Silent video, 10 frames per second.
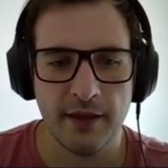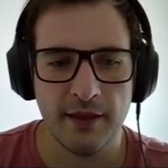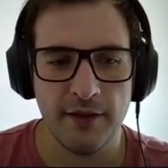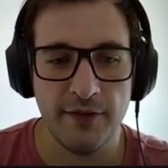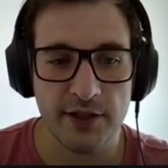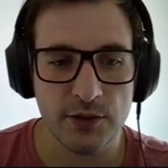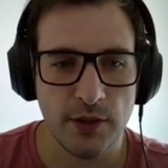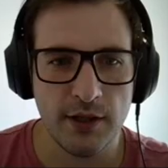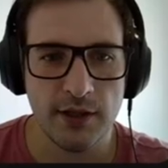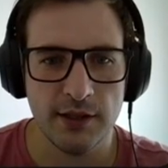the first
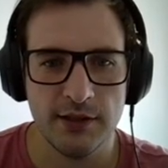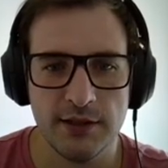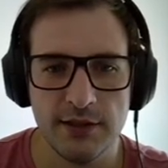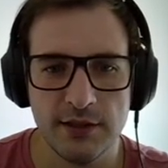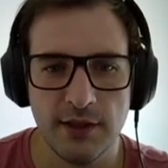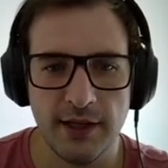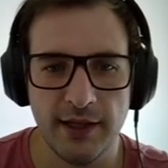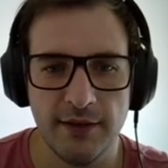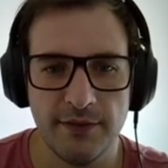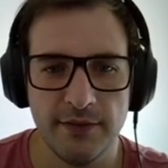one, that is a
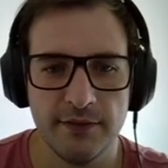GIF,